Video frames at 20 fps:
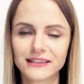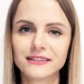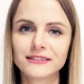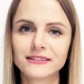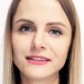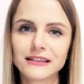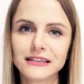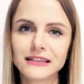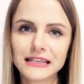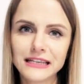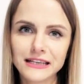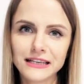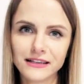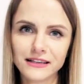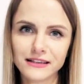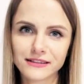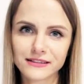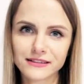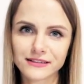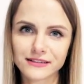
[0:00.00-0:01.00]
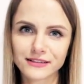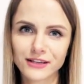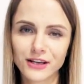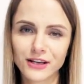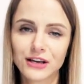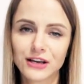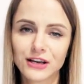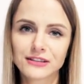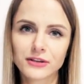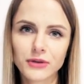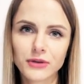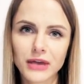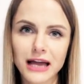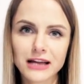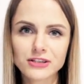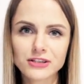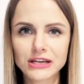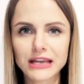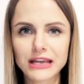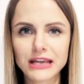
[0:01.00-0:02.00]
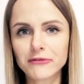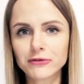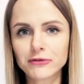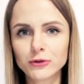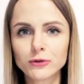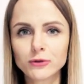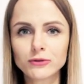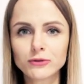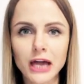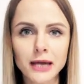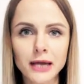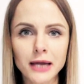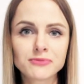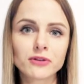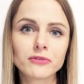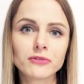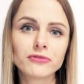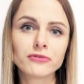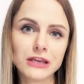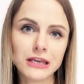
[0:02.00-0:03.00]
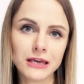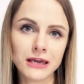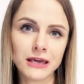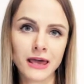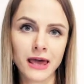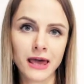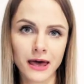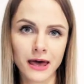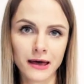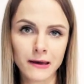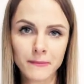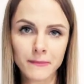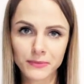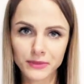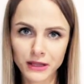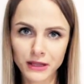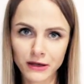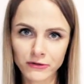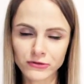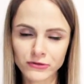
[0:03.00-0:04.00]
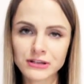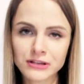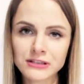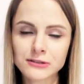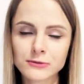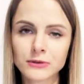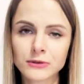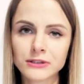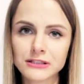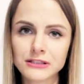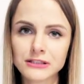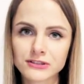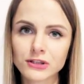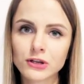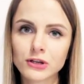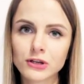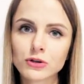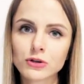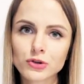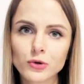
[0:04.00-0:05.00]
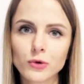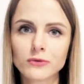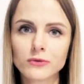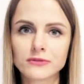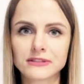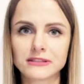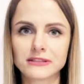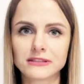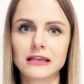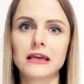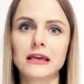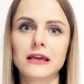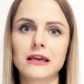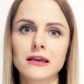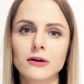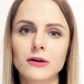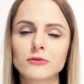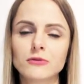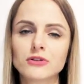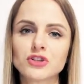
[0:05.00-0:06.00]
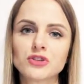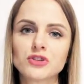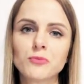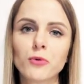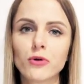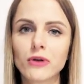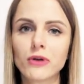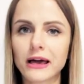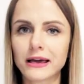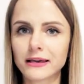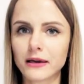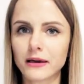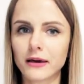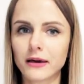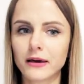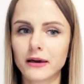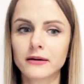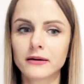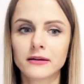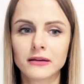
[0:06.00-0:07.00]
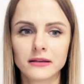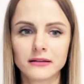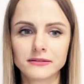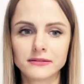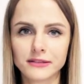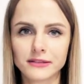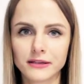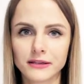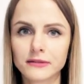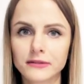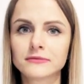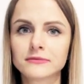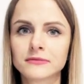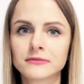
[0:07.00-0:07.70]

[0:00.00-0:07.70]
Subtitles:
delete. So you actually have 2 types of E here. The first one is short E, which is more like e, d,